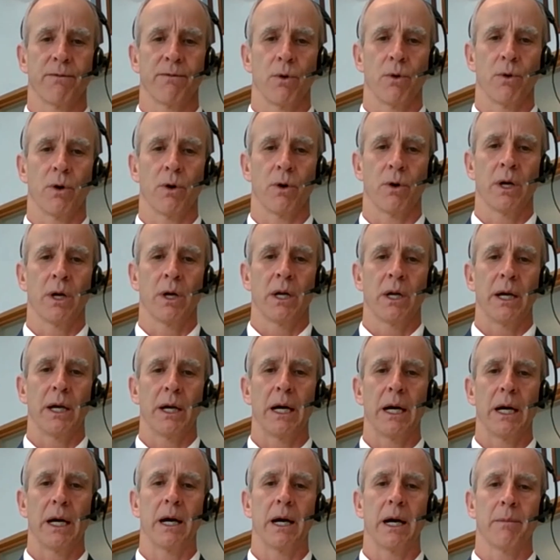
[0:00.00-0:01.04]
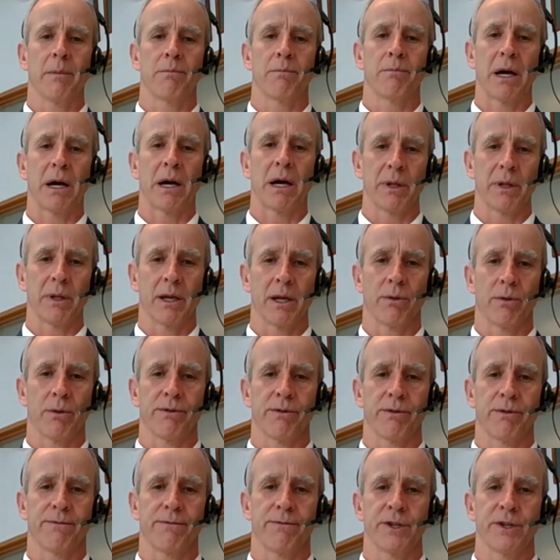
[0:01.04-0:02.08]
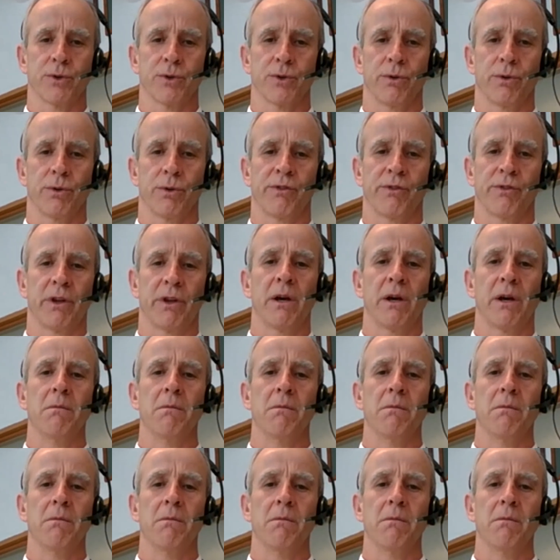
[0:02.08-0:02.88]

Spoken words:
for public health officials